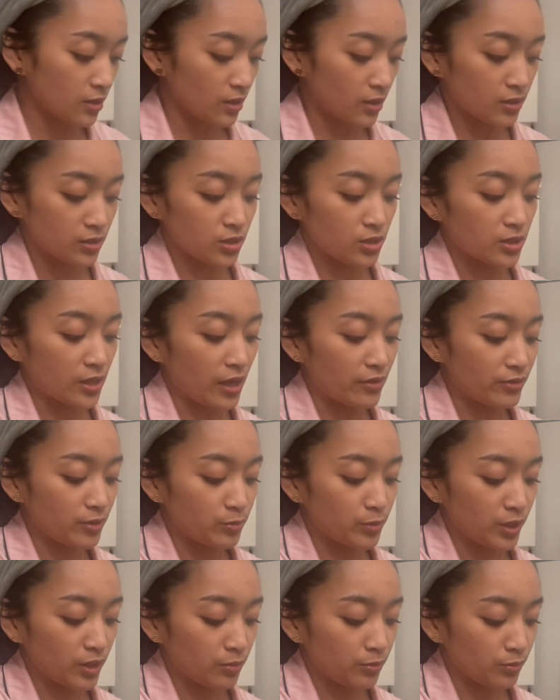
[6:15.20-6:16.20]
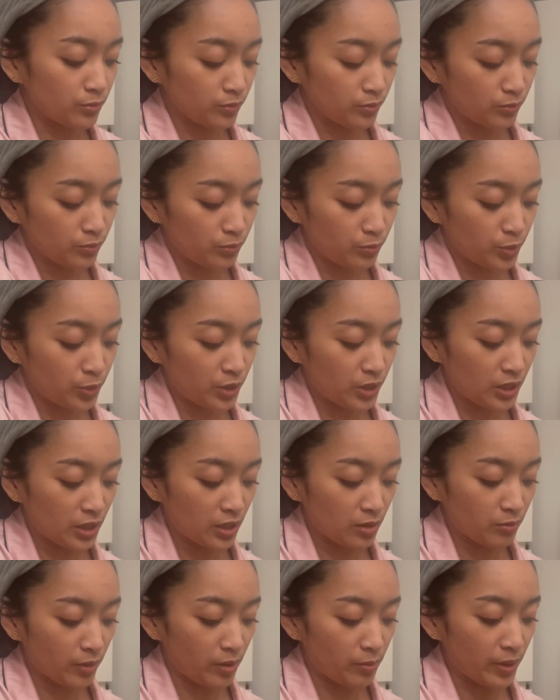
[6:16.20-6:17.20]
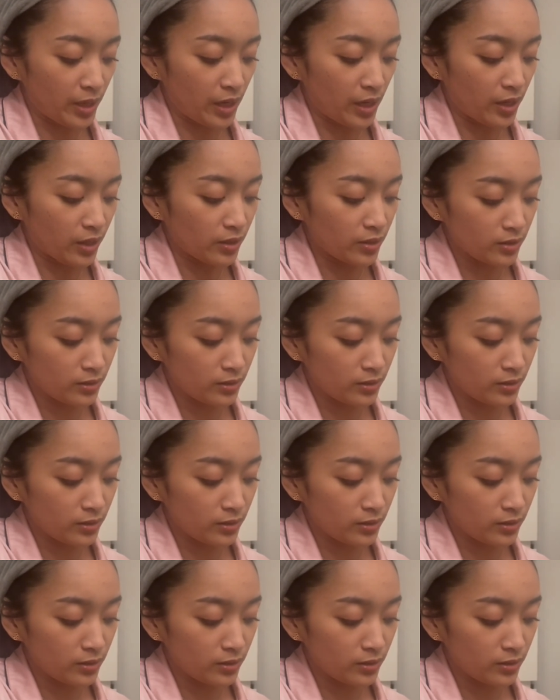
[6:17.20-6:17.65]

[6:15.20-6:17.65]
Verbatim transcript: I just haven't been putting it in my bag,